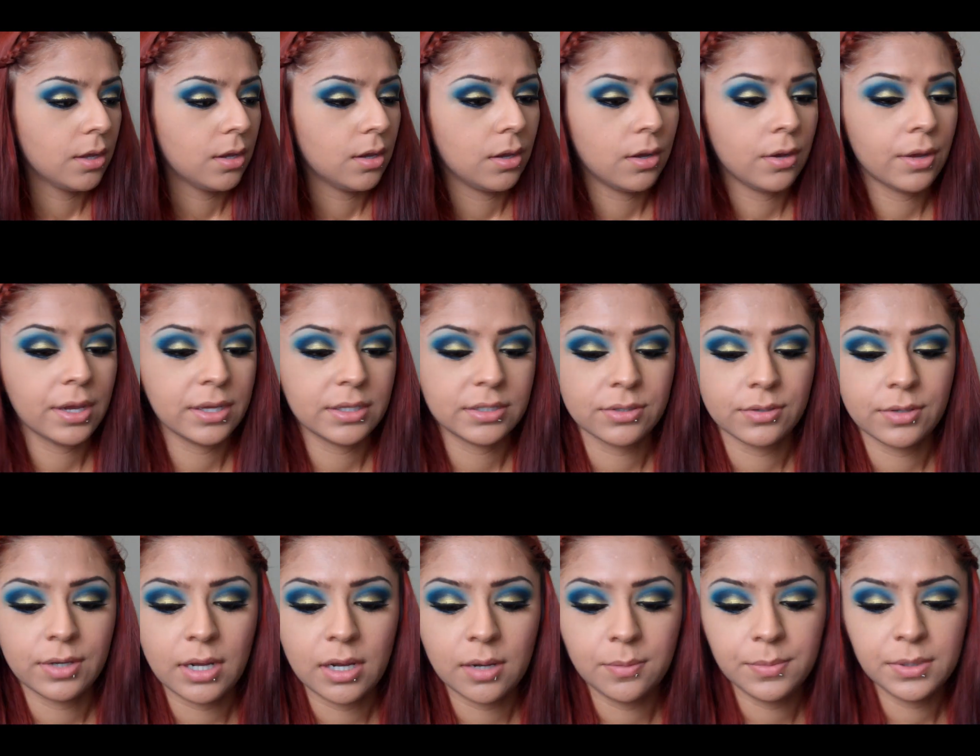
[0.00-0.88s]
Okay, so
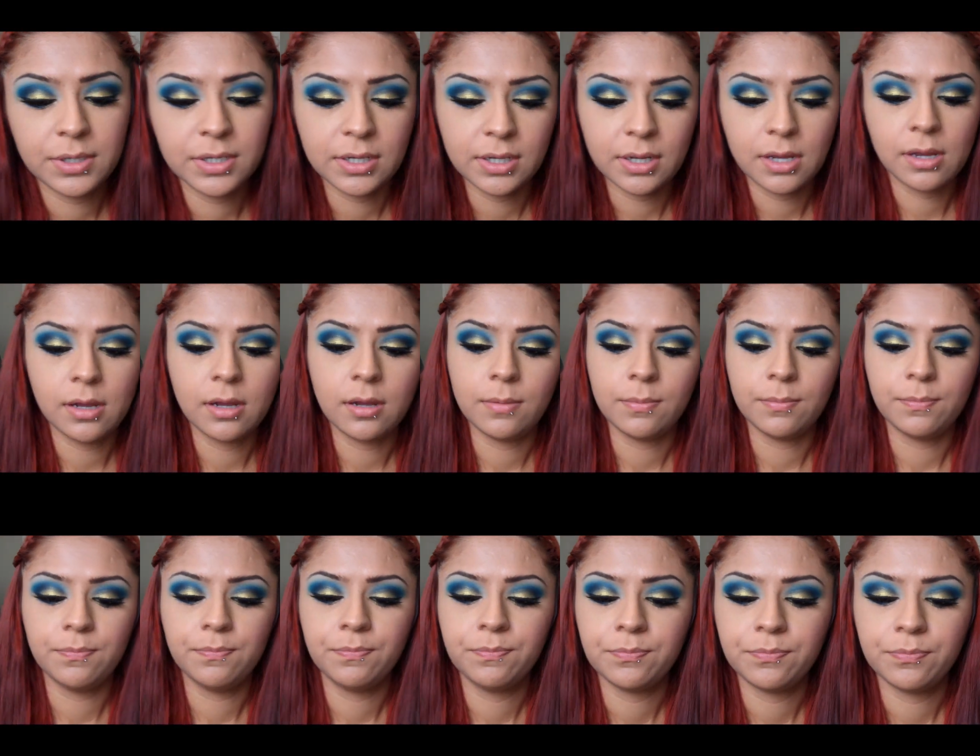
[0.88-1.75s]
now I'm going to
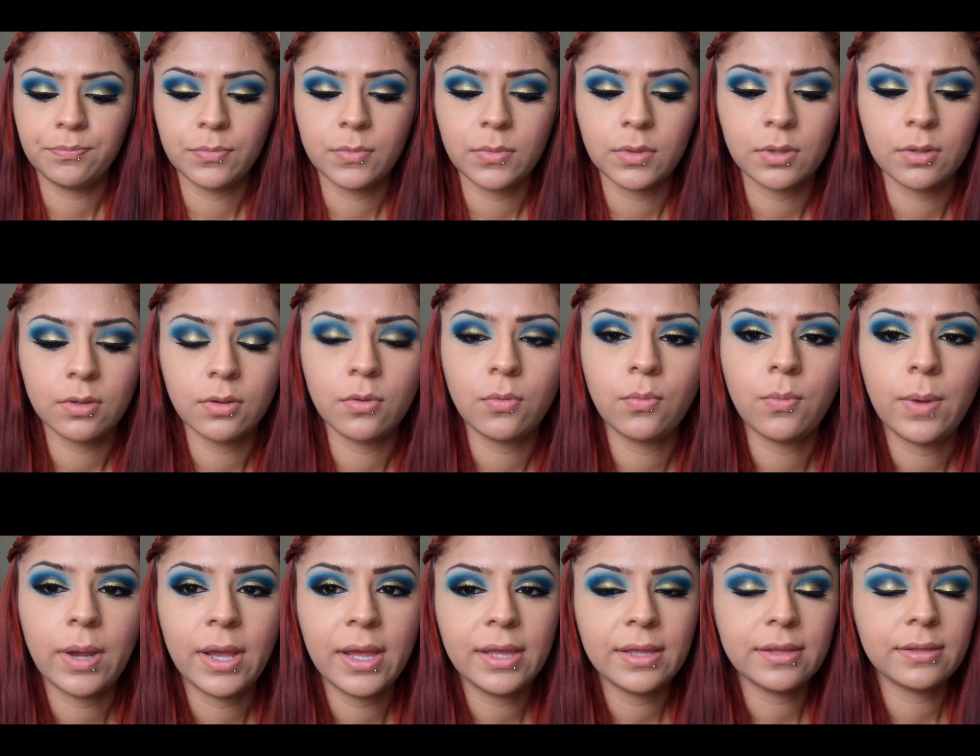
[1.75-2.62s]

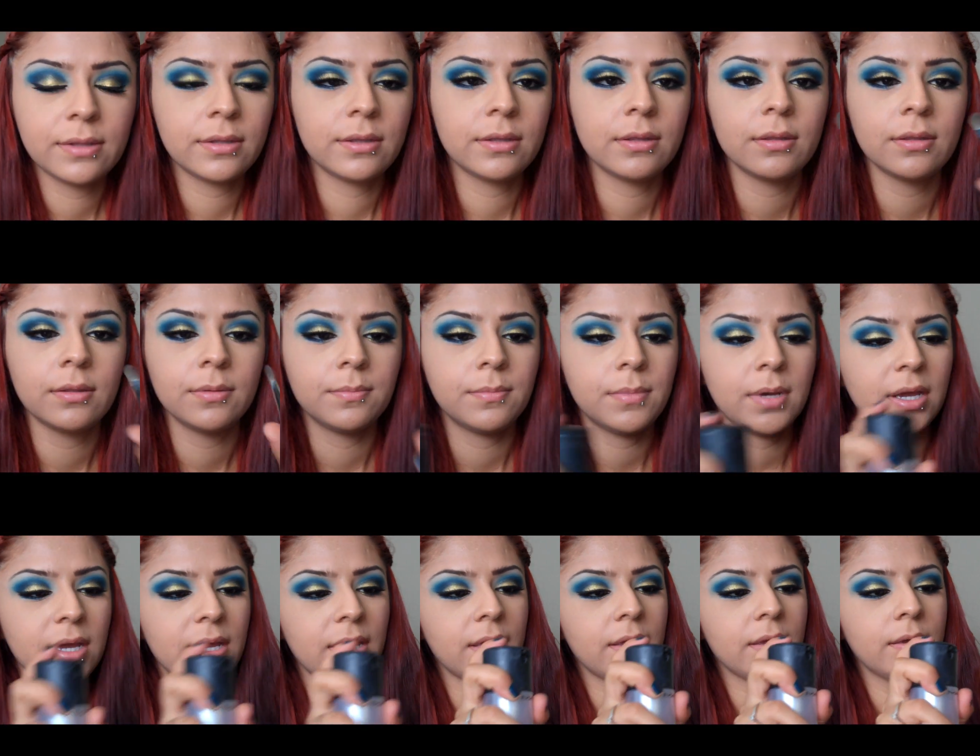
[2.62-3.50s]
wet
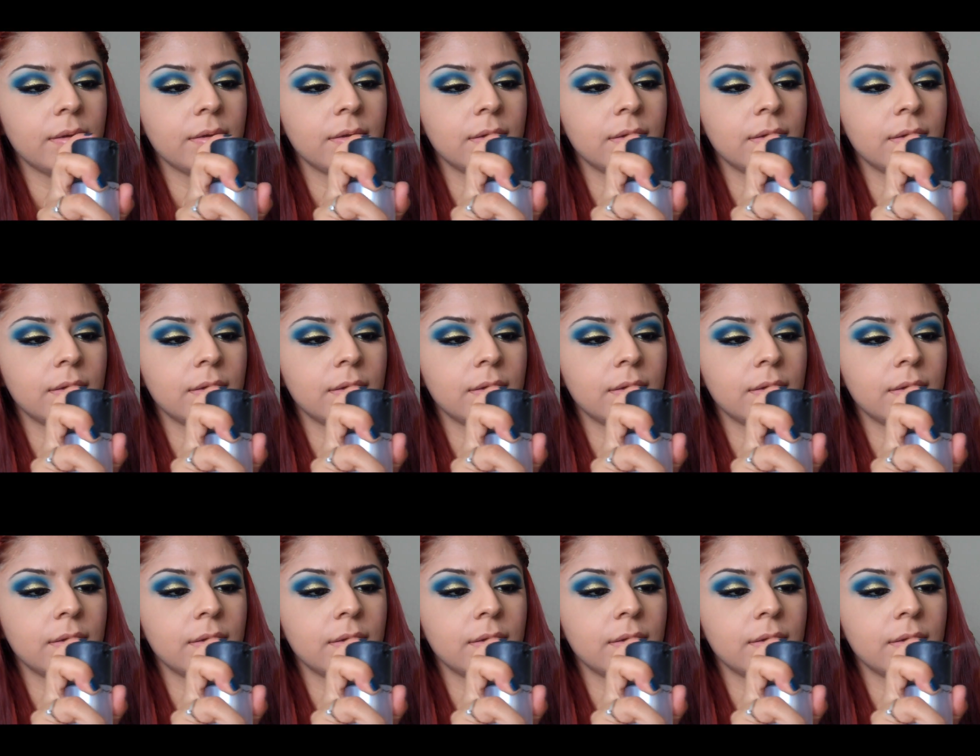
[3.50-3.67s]
my